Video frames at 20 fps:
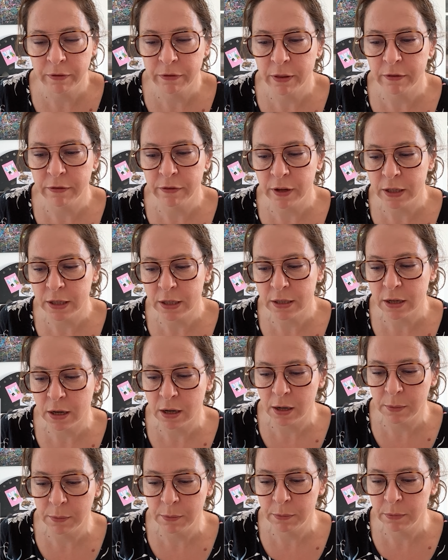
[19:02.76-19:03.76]
for the first
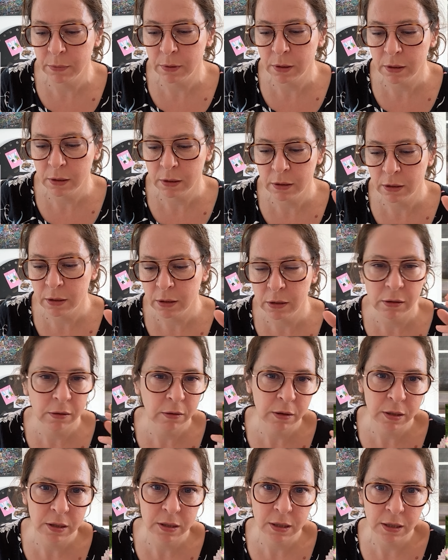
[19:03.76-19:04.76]
time, you
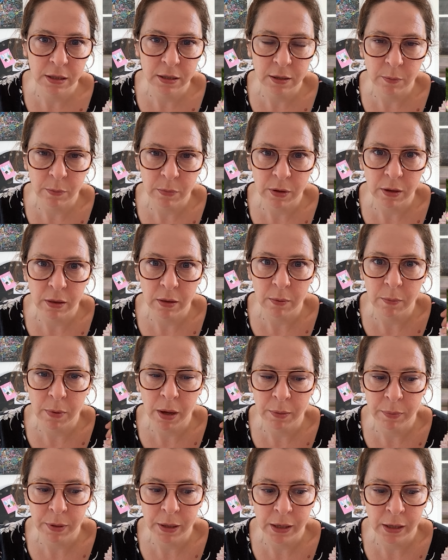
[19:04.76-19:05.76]
can see something that
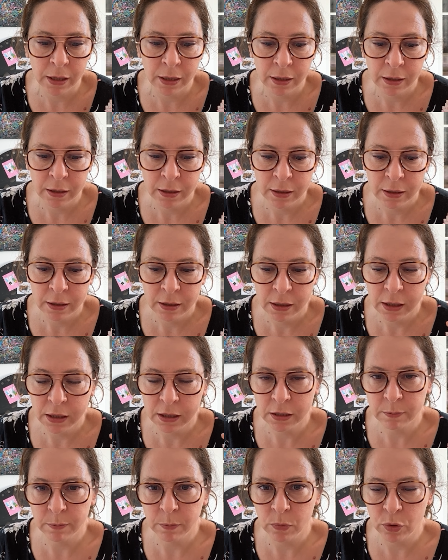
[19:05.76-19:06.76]
maybe
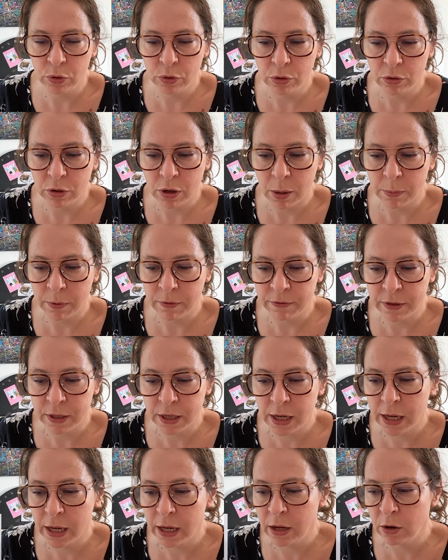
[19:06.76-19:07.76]
is more your cup of
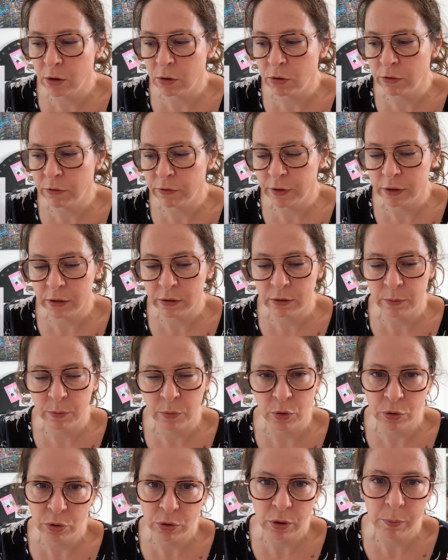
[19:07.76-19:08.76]
tea or feels
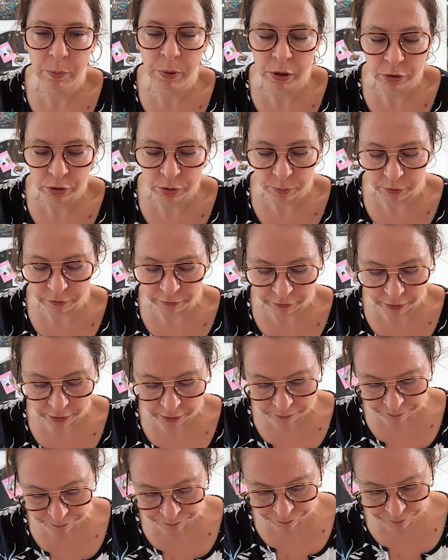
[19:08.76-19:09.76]
more approachable for you.
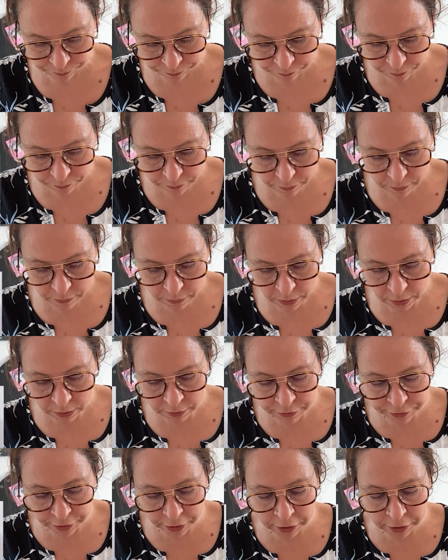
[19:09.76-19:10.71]
So